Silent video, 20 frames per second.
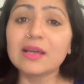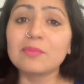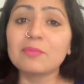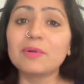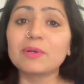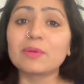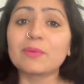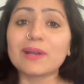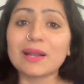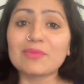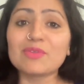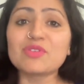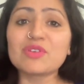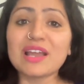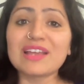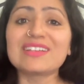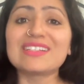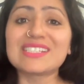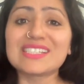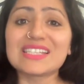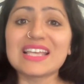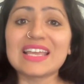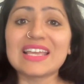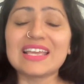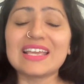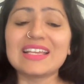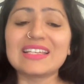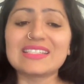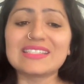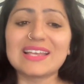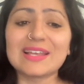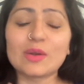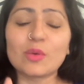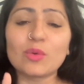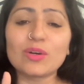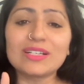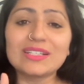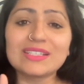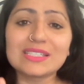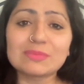But what I'm trying to say is that
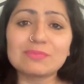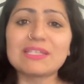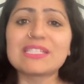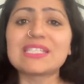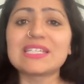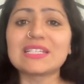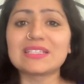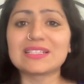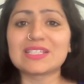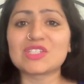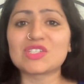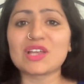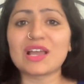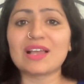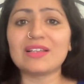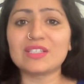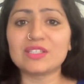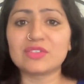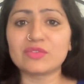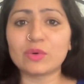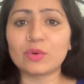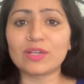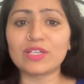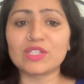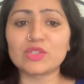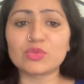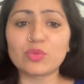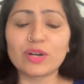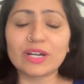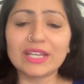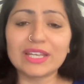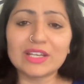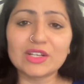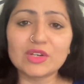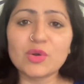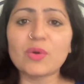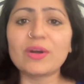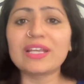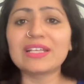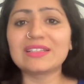we're dismissing this child's voice. We're
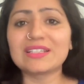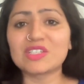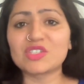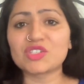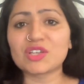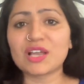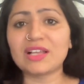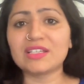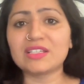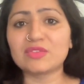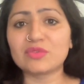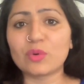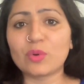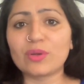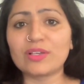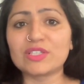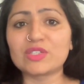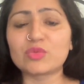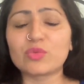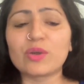ignoring this child's voice.